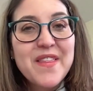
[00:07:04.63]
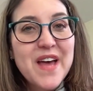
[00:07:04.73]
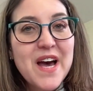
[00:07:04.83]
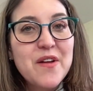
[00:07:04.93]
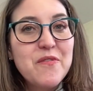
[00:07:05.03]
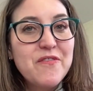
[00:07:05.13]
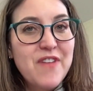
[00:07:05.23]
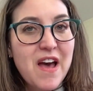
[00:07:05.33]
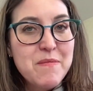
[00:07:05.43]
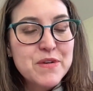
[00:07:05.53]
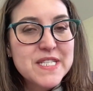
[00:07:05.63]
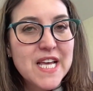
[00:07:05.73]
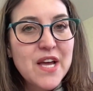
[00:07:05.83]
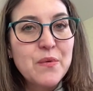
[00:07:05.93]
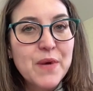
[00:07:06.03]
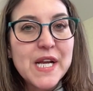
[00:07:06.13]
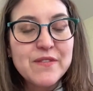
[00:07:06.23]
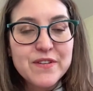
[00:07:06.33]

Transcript: that 5% rate of